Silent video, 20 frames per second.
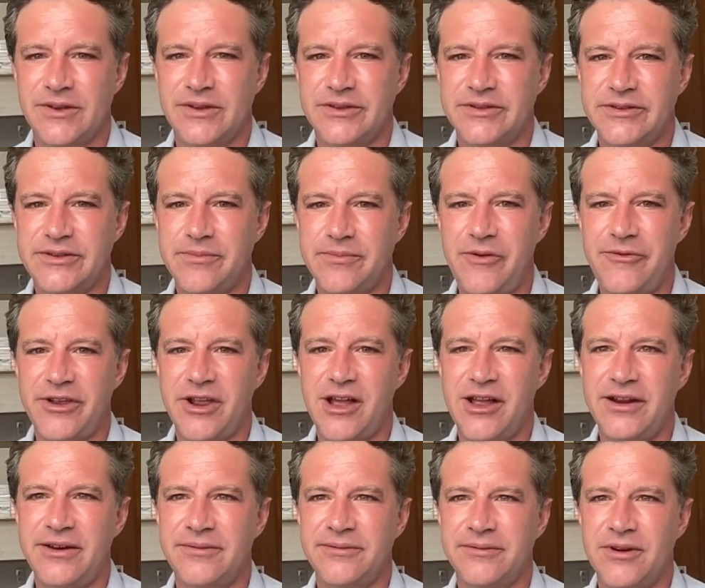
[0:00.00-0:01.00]
So moving
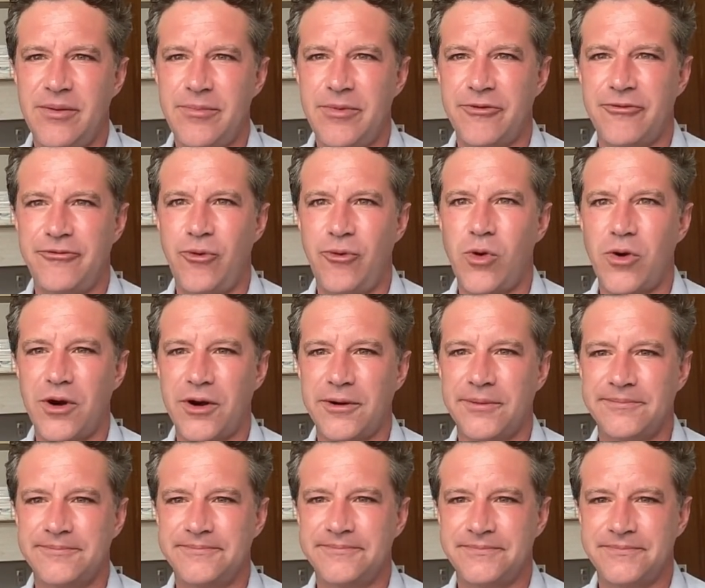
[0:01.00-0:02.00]
on, number 4.
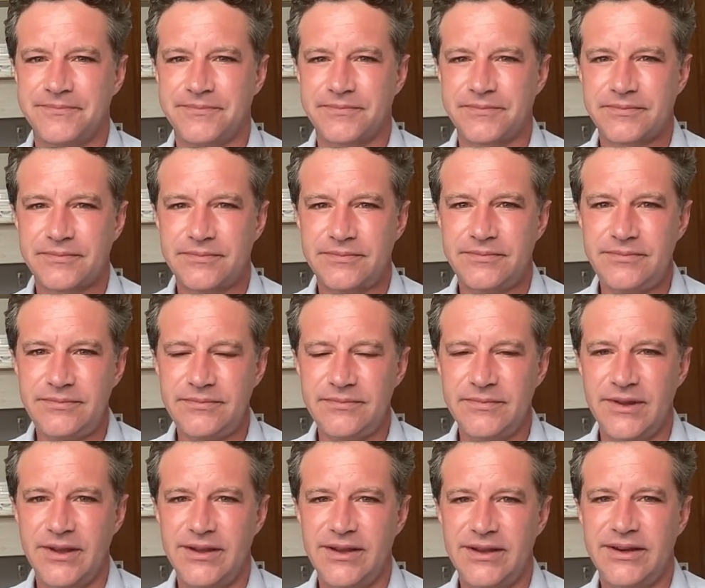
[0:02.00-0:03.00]

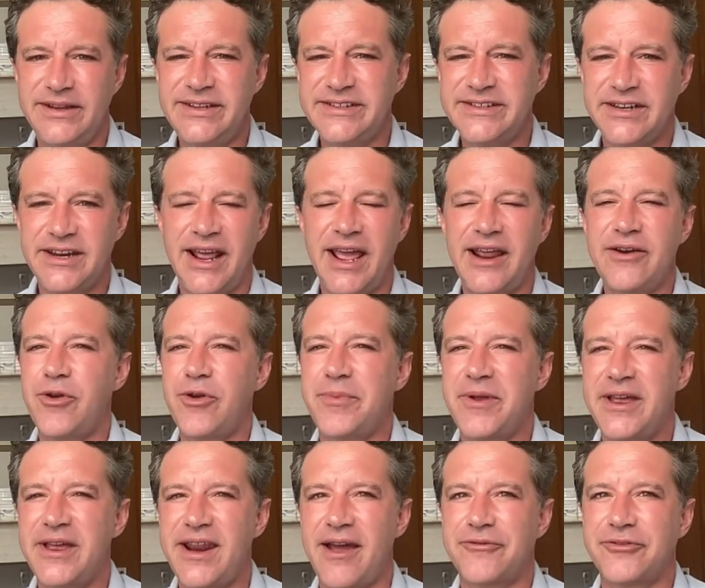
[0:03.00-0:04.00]
Listen and
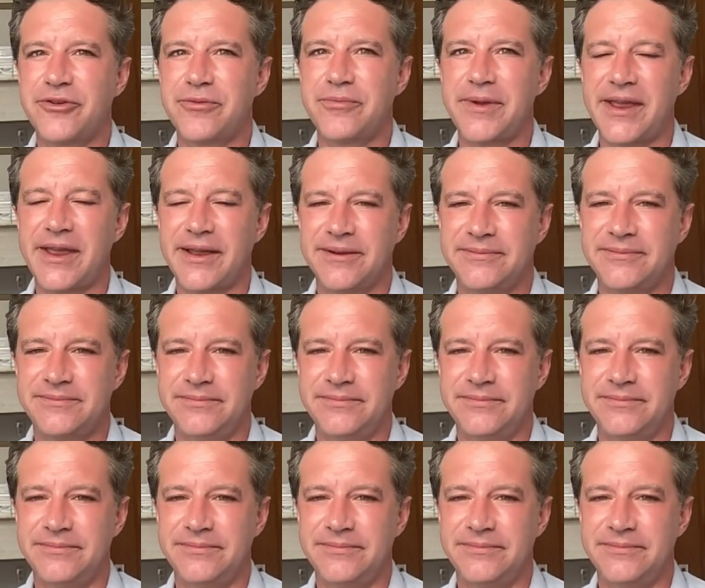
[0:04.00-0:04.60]
repeat after me.